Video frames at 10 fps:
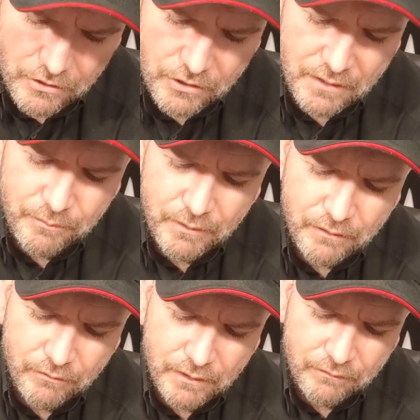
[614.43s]
shape it
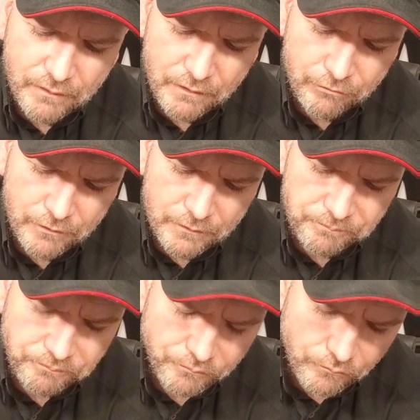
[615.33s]
around after.
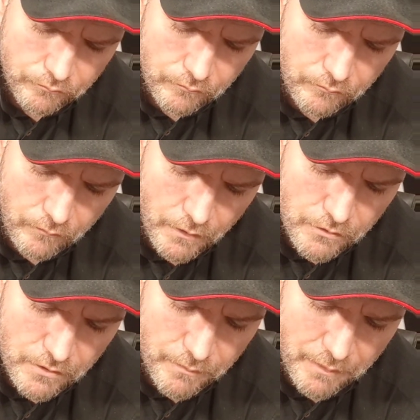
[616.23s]

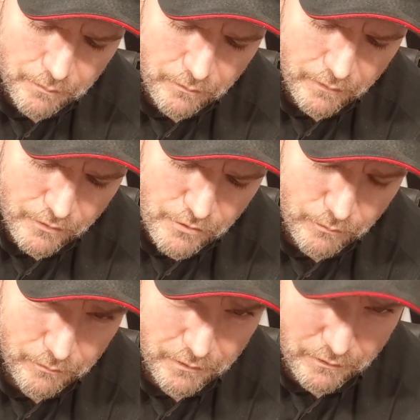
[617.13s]
So I'm happy with that. So what I'm